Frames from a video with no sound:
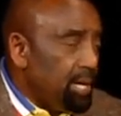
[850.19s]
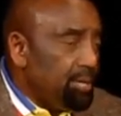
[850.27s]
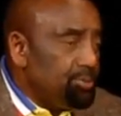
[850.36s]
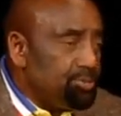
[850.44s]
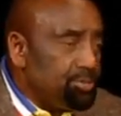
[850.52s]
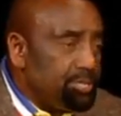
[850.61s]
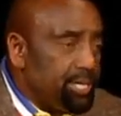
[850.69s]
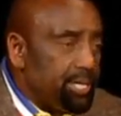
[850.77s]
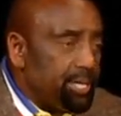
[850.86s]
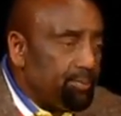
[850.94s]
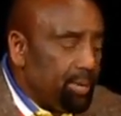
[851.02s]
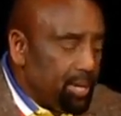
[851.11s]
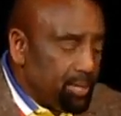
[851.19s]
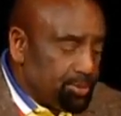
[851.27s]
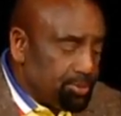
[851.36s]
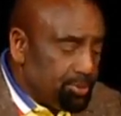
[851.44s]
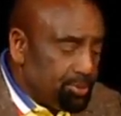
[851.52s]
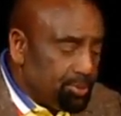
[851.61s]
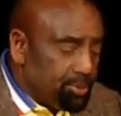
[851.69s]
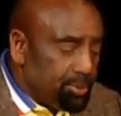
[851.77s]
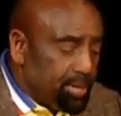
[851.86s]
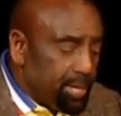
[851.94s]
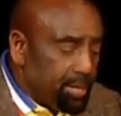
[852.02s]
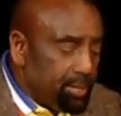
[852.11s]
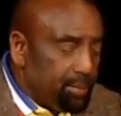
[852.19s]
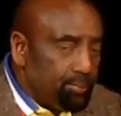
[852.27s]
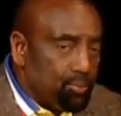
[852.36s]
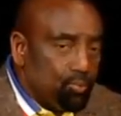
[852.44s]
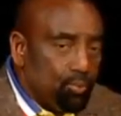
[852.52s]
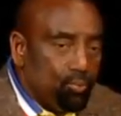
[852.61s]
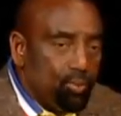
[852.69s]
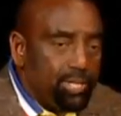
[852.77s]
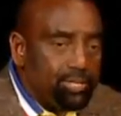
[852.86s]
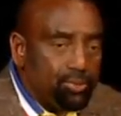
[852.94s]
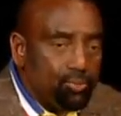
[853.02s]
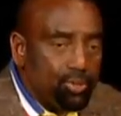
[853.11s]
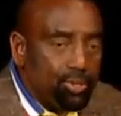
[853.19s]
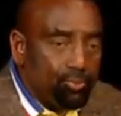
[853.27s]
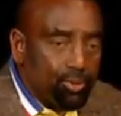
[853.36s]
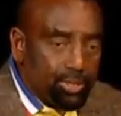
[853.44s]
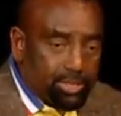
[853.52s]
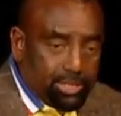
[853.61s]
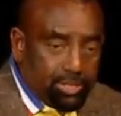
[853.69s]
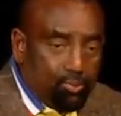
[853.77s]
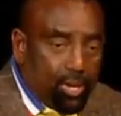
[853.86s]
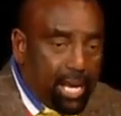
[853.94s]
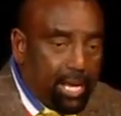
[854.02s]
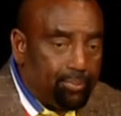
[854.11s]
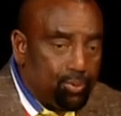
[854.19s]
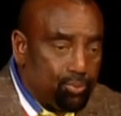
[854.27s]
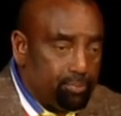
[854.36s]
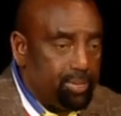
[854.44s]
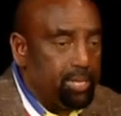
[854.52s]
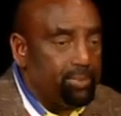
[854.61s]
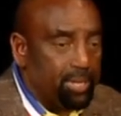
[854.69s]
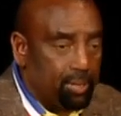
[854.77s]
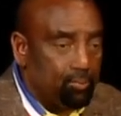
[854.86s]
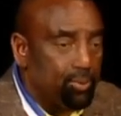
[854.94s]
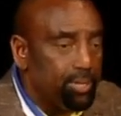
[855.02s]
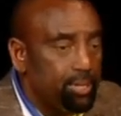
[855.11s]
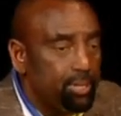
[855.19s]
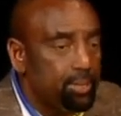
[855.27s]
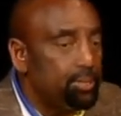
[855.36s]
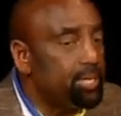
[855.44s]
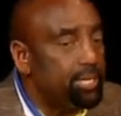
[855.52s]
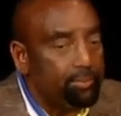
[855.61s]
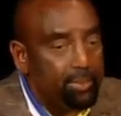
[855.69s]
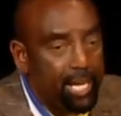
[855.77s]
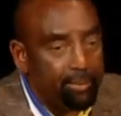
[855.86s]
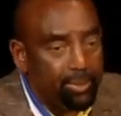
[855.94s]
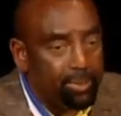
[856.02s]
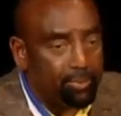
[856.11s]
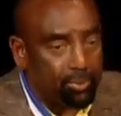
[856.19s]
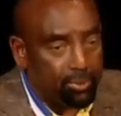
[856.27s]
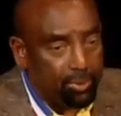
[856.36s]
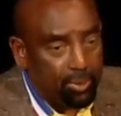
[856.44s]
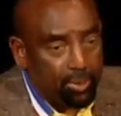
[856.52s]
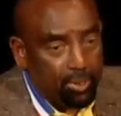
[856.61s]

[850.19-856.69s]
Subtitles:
I used to say that about, and still do that, if the rest of the world want to see what happened when men become weak, look at the black people.